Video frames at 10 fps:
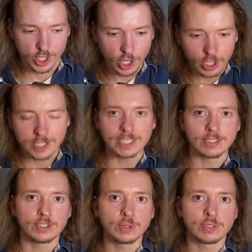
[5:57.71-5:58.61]
cooked
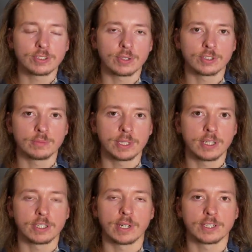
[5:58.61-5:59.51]
into using social
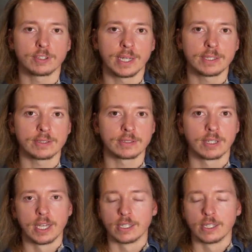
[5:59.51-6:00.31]
media on a regular basis.